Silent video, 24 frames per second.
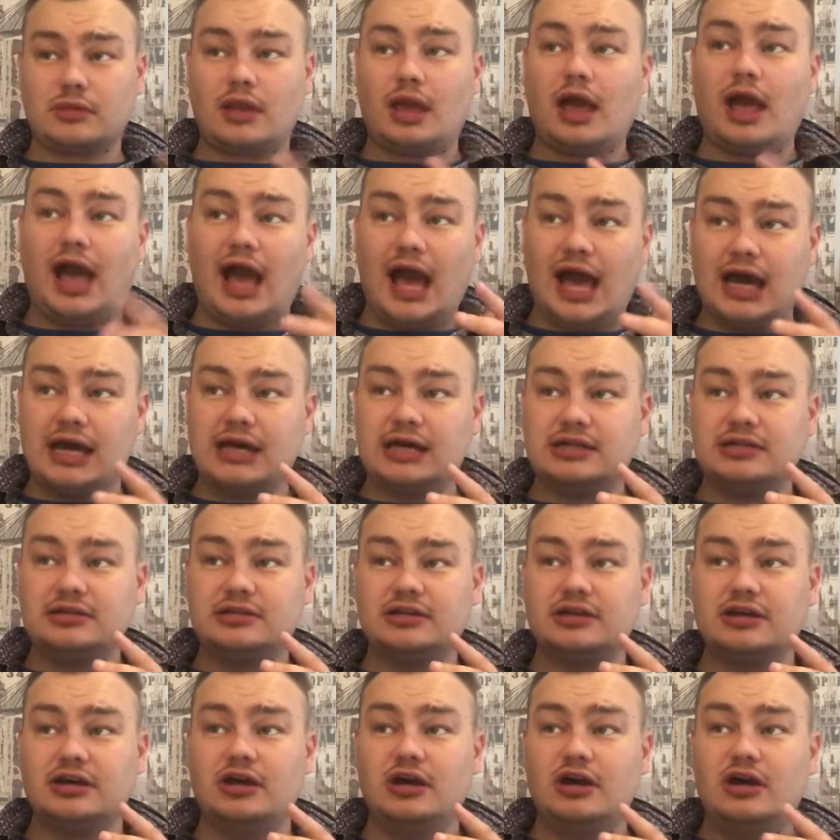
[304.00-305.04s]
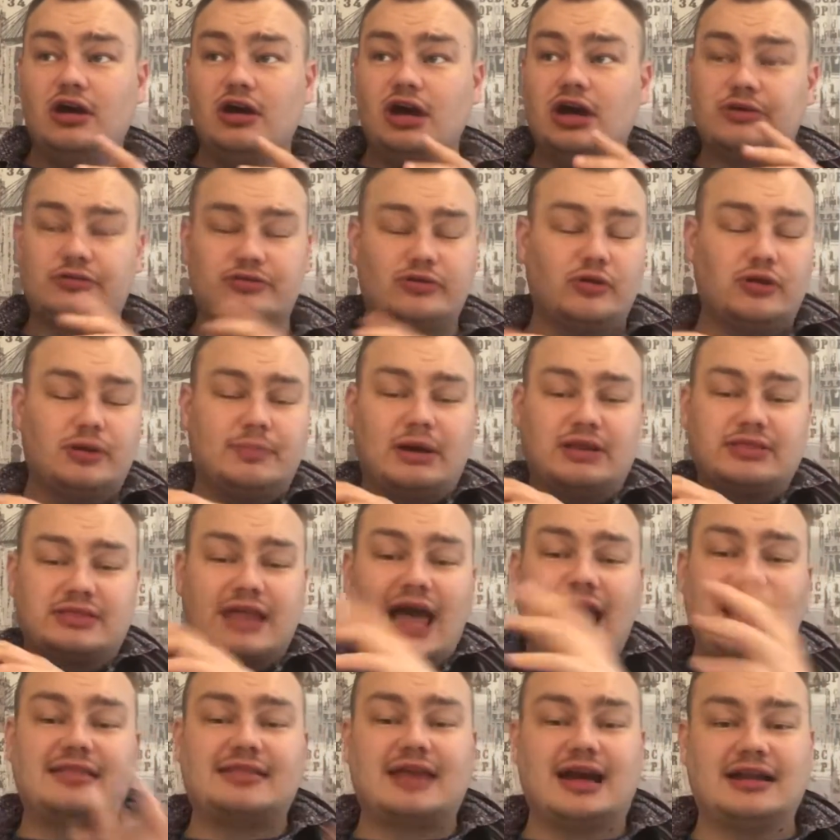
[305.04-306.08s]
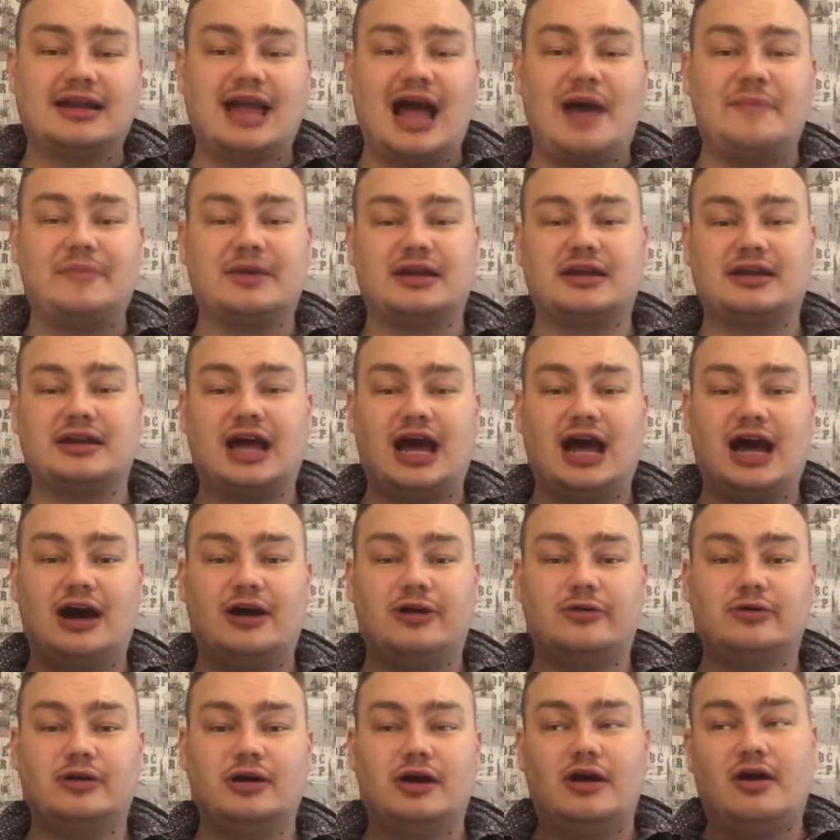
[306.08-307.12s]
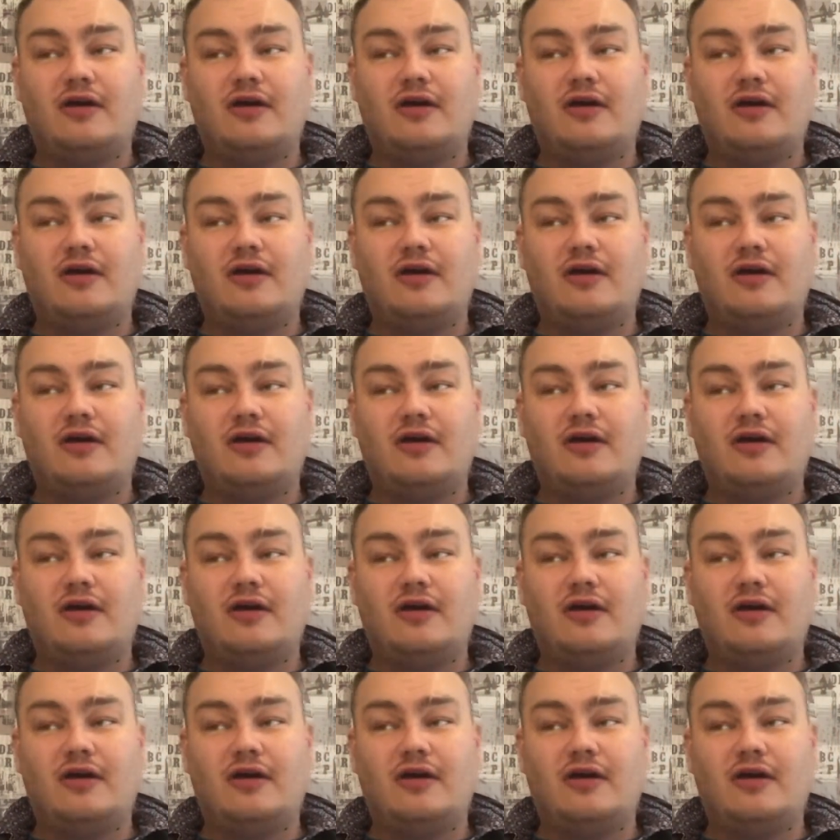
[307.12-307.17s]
and it was all about their dynamic and how